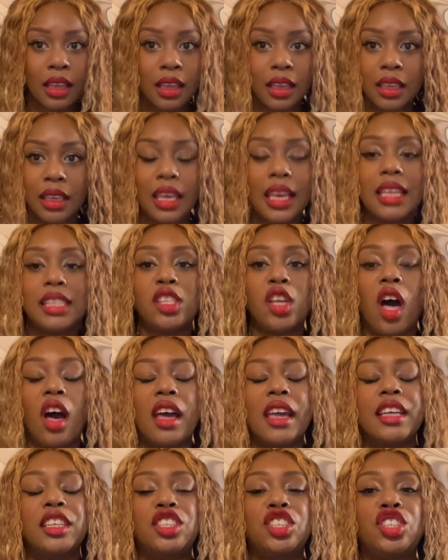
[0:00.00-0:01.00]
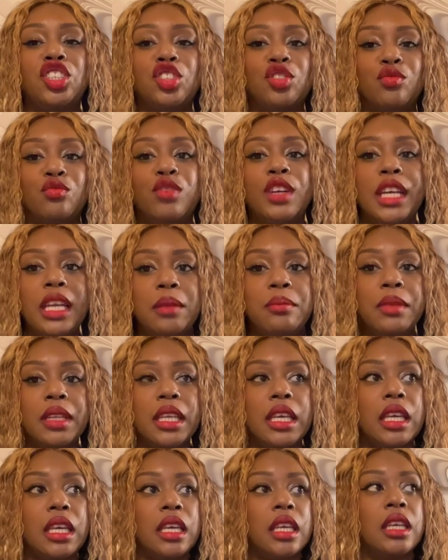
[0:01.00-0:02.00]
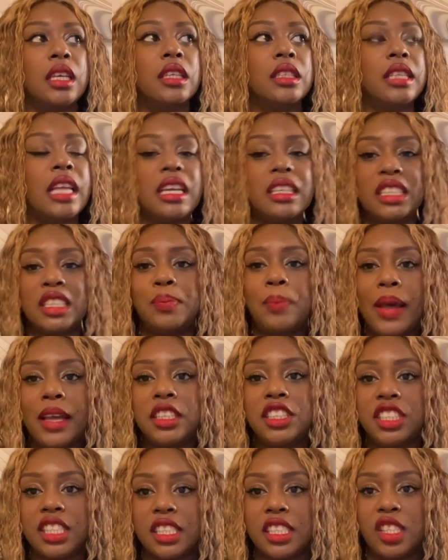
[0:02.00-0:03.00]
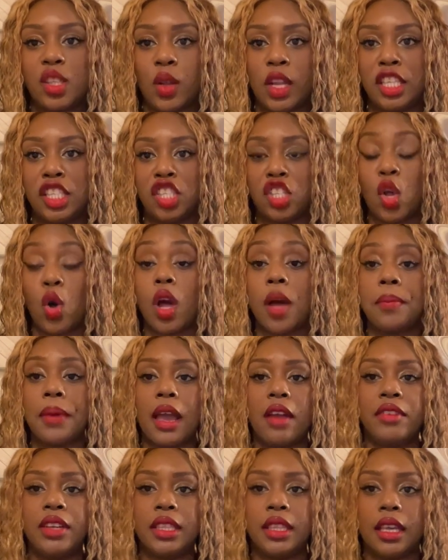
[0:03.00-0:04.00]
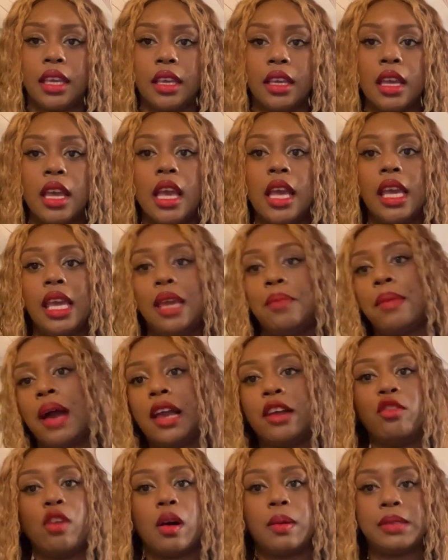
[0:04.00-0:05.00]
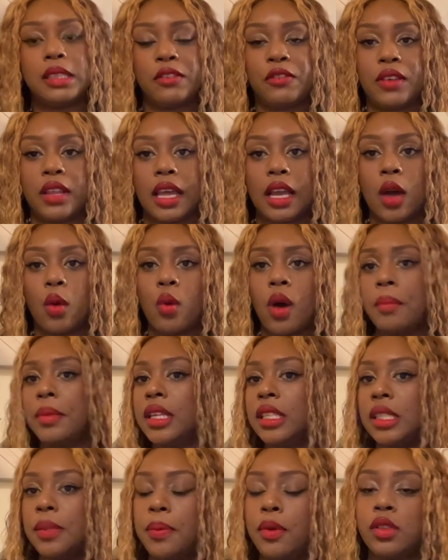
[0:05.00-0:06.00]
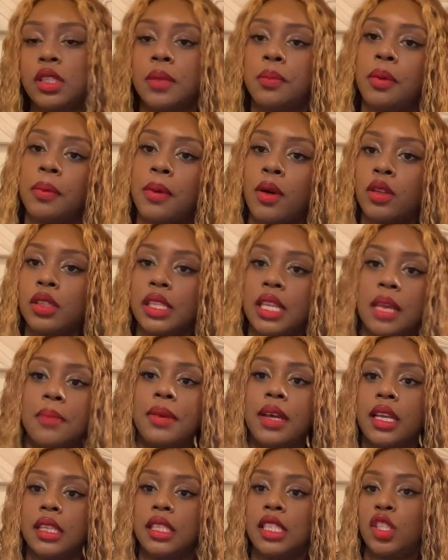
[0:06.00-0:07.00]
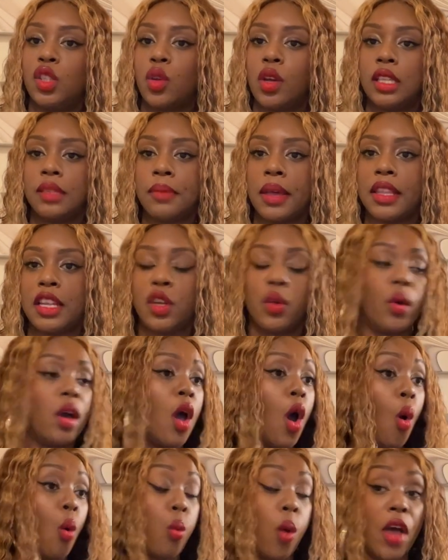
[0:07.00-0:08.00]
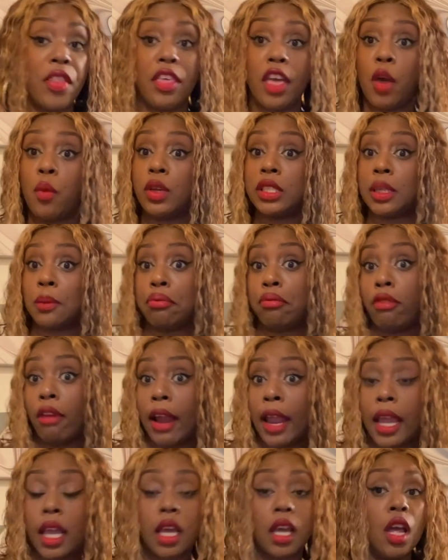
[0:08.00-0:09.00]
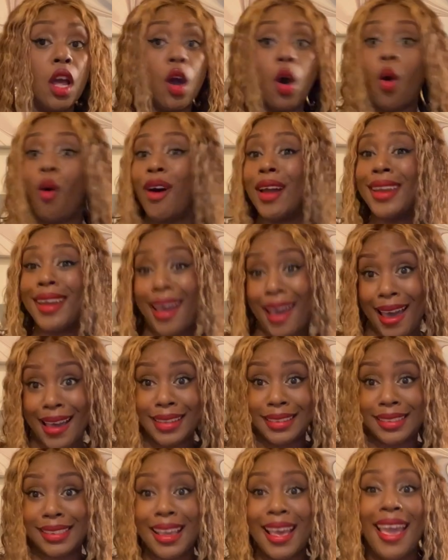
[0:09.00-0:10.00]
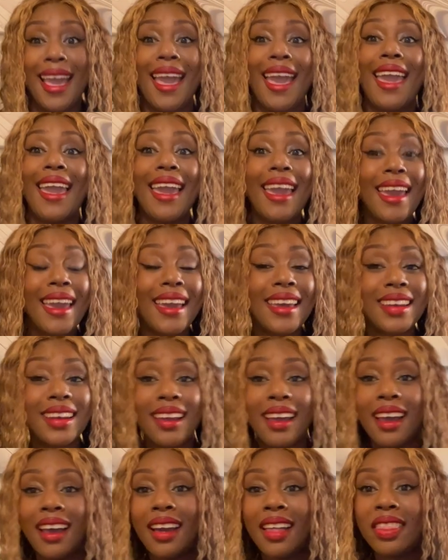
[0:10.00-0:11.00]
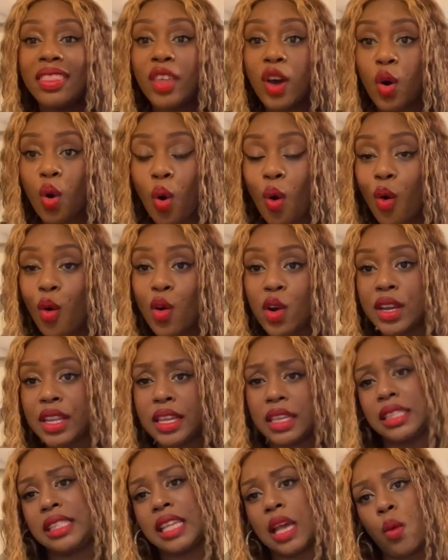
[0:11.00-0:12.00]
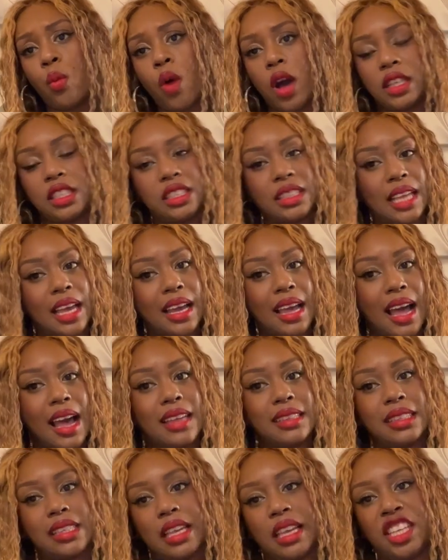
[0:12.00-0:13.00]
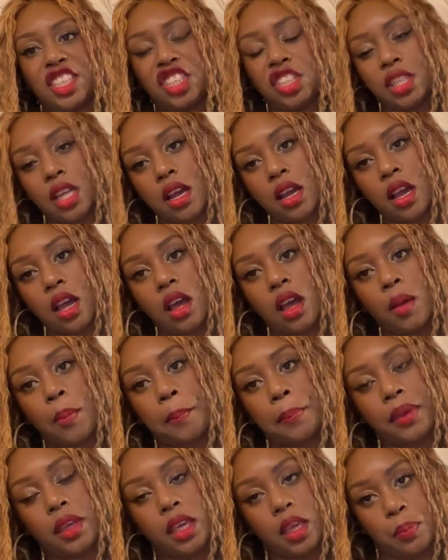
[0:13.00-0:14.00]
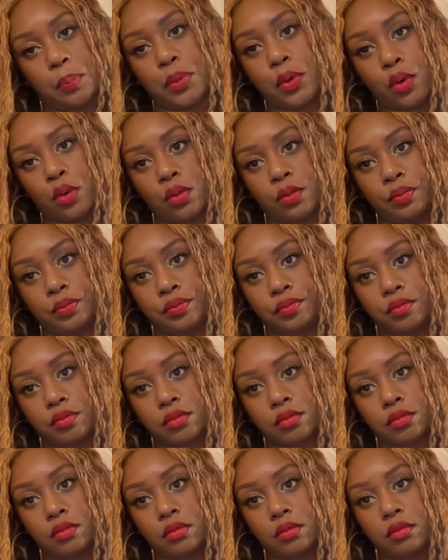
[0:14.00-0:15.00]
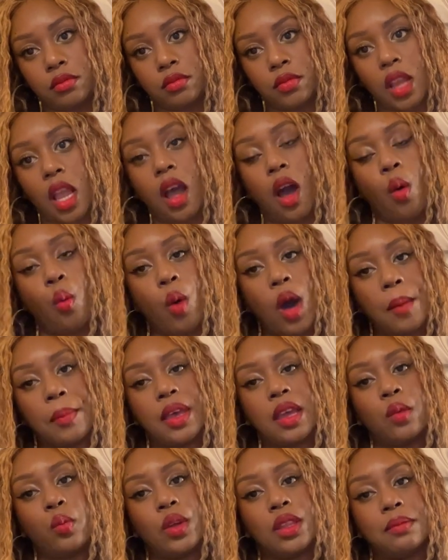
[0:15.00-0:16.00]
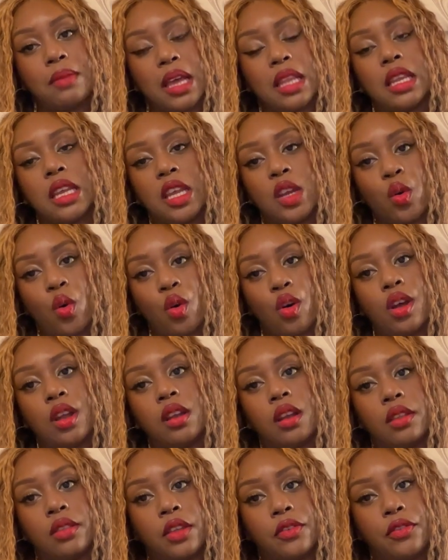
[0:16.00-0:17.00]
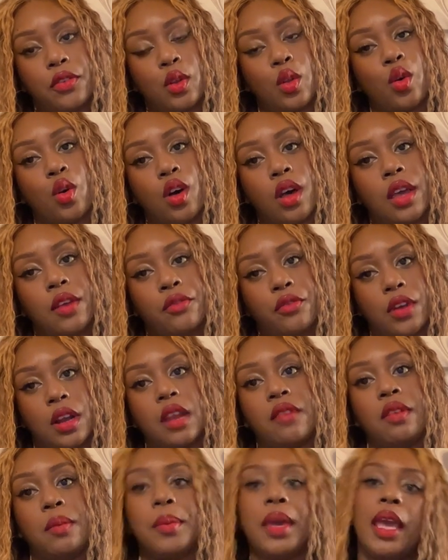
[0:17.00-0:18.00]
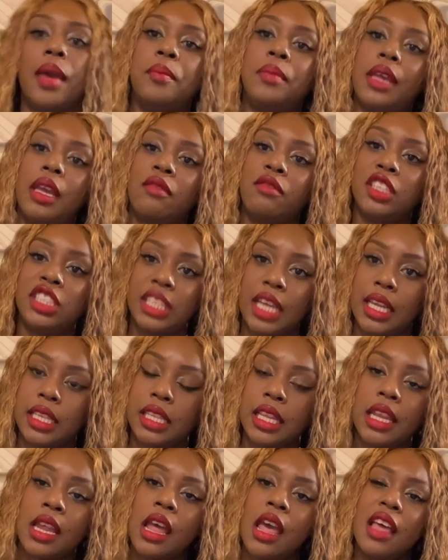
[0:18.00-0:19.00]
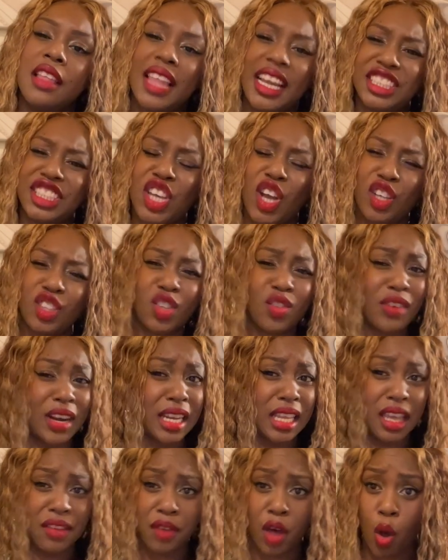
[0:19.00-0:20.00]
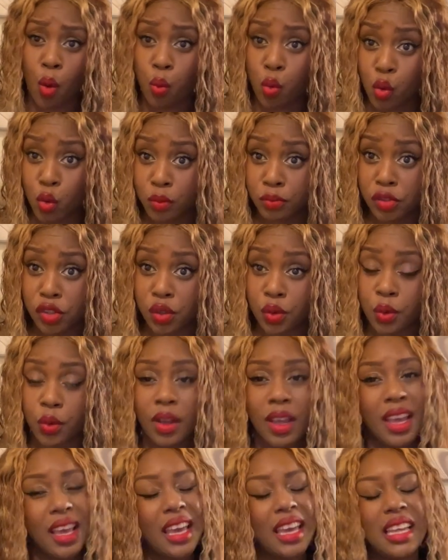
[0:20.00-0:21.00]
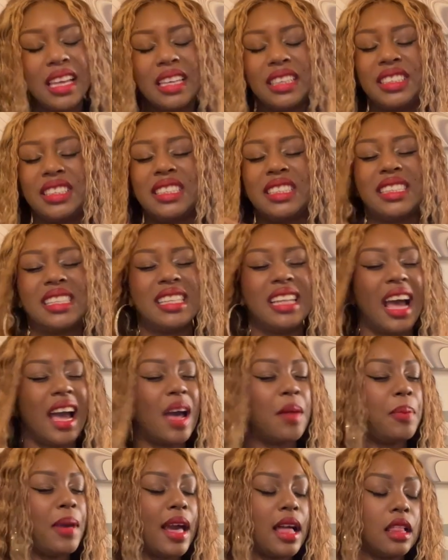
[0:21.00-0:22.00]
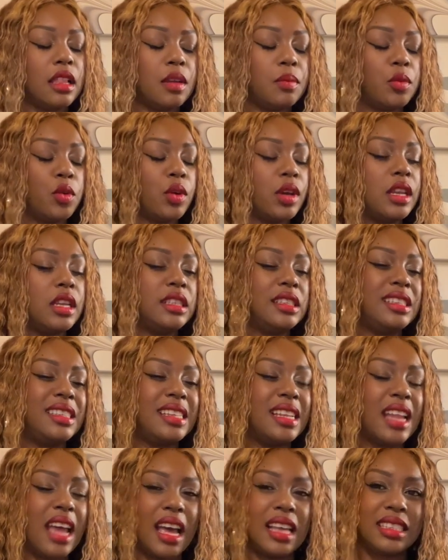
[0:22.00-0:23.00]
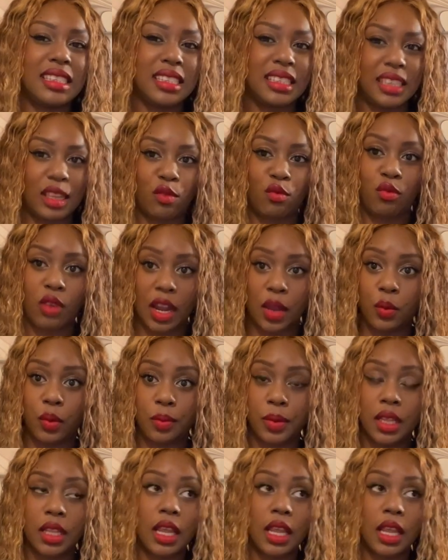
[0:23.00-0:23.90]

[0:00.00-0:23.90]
Kids are they're sponges, so they soak up everything. He might grow up to feel like a woman is supposed to propose to him because he saw his mother do it, whether it was a prank or not. And the core audience that watches that content is young people. A woman with melanin on the floor in front of a man being rejected that she has already given her womb to. It is just not palatable and it does not sit right with me.